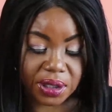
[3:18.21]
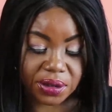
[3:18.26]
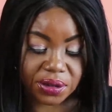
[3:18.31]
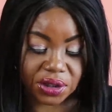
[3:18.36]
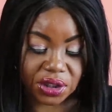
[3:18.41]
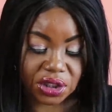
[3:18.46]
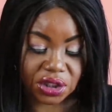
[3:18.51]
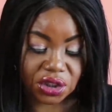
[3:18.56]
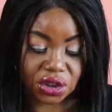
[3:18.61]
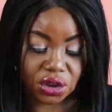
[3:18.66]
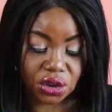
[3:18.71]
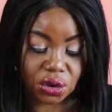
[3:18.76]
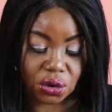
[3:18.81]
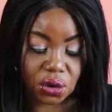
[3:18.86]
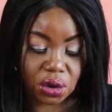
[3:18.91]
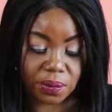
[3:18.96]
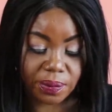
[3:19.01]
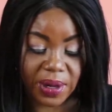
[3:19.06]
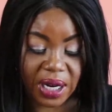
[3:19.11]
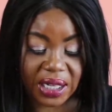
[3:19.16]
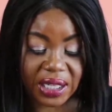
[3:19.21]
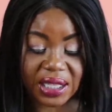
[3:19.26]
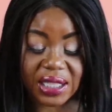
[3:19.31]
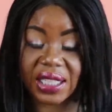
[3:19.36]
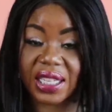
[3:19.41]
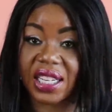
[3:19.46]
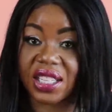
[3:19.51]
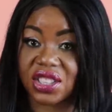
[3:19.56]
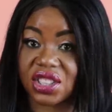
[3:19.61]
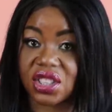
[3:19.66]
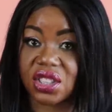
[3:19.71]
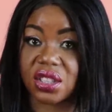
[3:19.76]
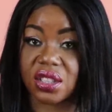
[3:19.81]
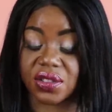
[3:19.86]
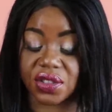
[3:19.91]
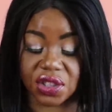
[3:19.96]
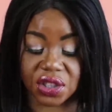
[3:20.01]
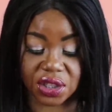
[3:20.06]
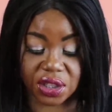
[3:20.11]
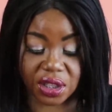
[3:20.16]
it'll just join my collection of
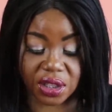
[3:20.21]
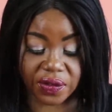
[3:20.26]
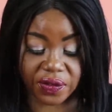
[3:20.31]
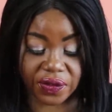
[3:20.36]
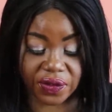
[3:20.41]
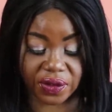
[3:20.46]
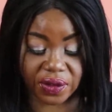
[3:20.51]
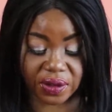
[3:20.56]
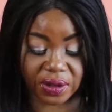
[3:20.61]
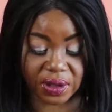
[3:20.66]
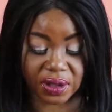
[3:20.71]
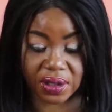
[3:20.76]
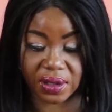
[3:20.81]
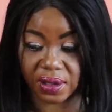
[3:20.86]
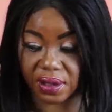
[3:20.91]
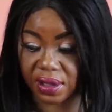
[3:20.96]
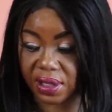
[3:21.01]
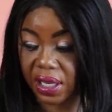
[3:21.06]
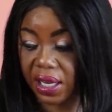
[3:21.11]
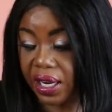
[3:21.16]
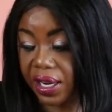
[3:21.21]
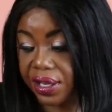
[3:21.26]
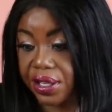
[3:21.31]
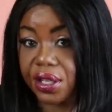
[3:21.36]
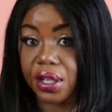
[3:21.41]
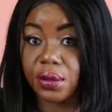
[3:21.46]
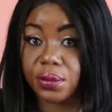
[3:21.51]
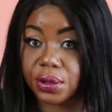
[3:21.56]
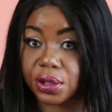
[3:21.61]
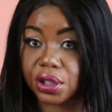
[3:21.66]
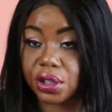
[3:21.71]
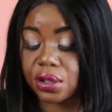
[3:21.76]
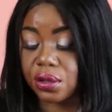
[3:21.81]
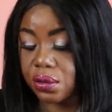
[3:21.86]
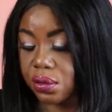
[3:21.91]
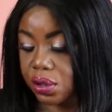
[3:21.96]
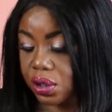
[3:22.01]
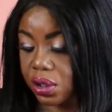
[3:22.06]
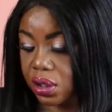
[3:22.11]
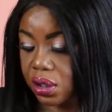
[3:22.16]
stuff that I don't
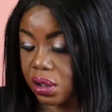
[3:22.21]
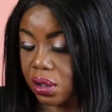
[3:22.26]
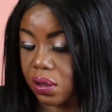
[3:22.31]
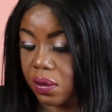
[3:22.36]
use.